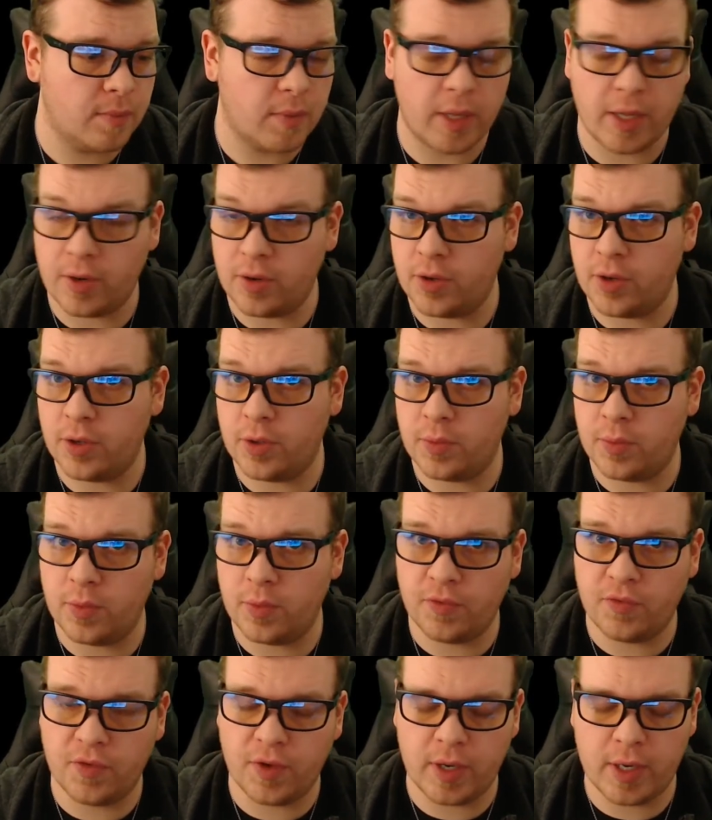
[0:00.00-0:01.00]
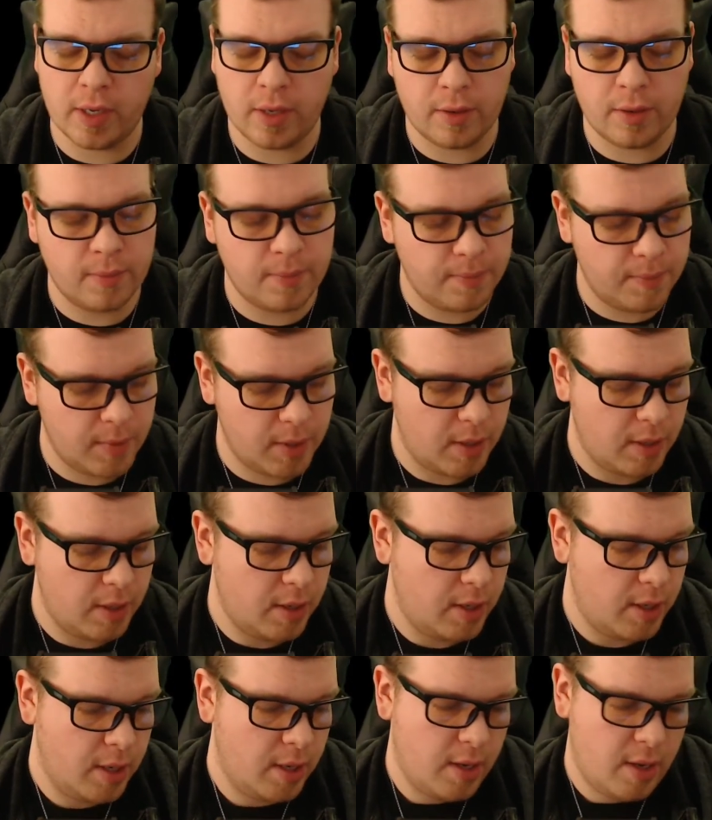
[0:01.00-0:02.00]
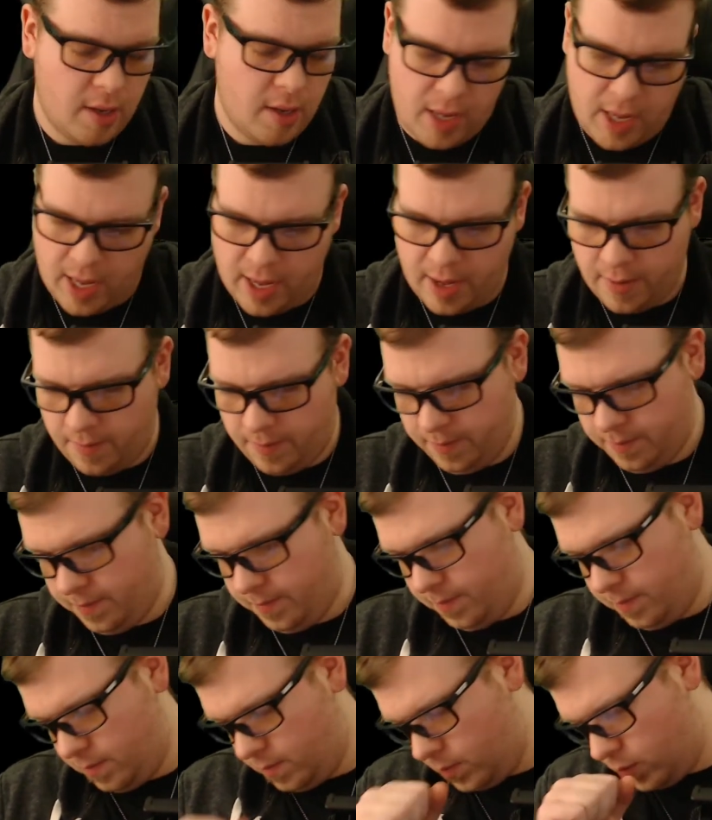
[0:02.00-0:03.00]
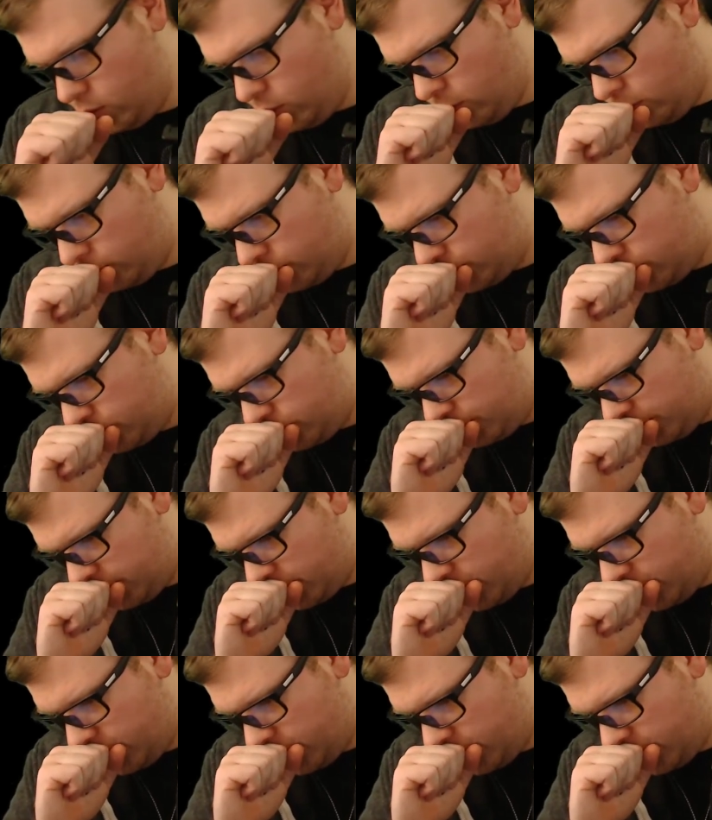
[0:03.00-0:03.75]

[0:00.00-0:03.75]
I don't know. We'll find out. Um, oh, excuse me.